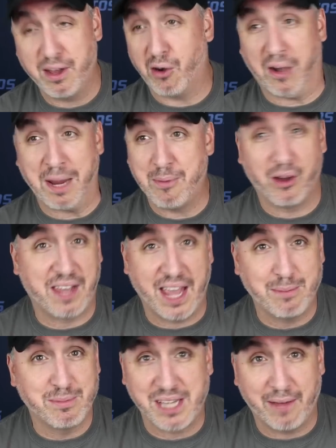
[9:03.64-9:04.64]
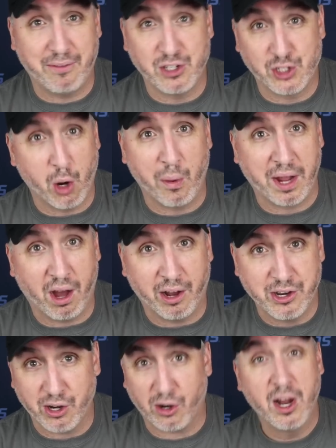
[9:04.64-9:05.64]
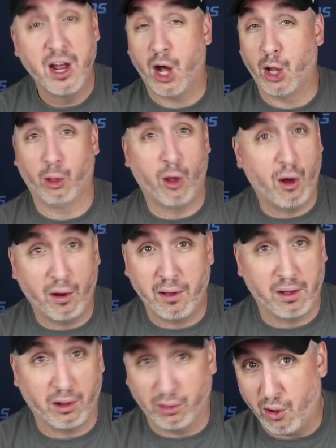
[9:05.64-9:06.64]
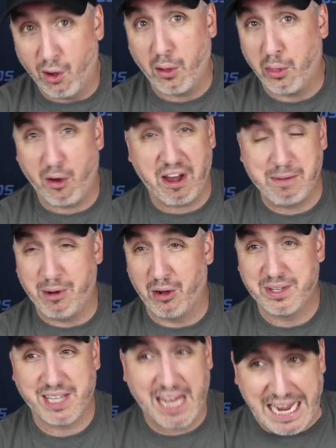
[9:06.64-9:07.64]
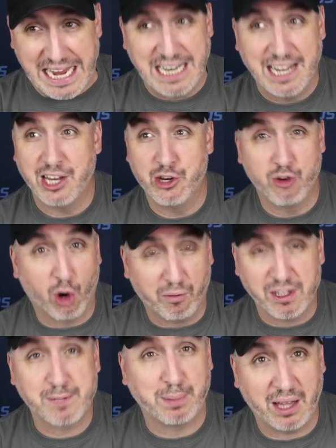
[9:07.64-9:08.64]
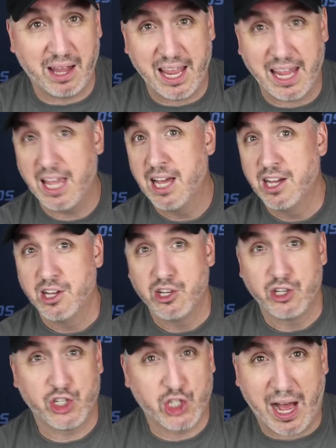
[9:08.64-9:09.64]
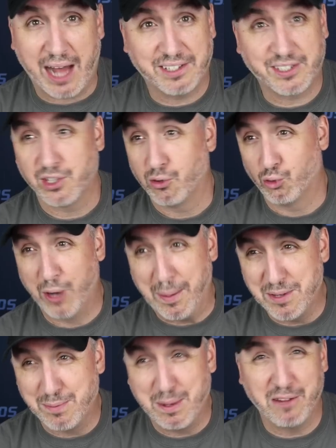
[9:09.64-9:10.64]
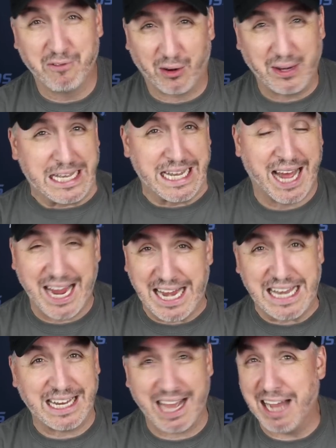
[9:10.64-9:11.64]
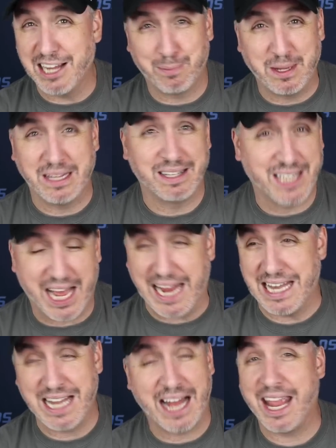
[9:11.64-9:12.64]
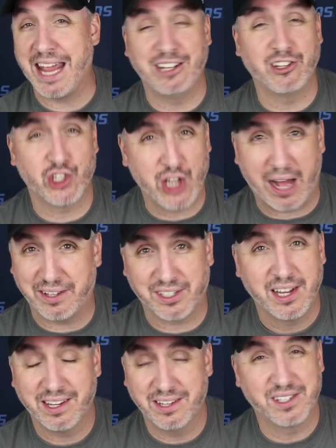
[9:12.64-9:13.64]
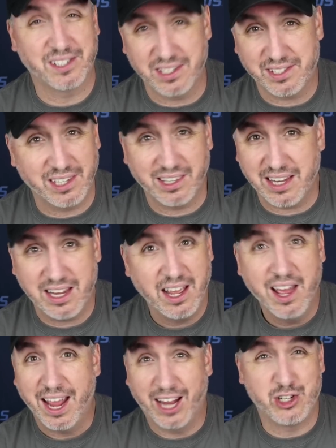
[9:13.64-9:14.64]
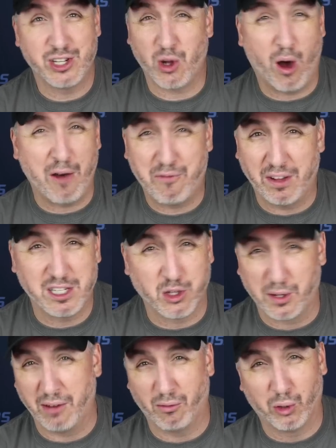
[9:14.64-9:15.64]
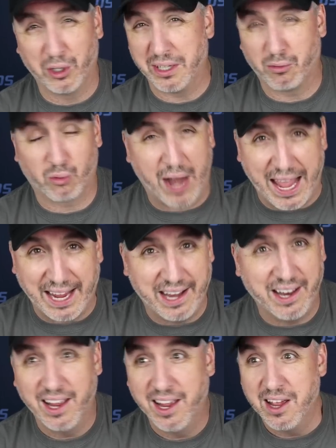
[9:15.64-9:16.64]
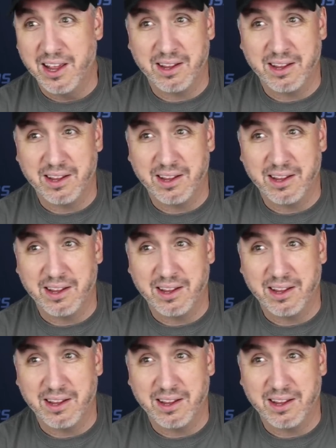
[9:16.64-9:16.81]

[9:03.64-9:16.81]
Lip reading: theory about game 7s going under, a long thought about tight, nervous play, shots, rims being very tight, guys being tight, not hitting shots consistently, and just offense looking really ragged.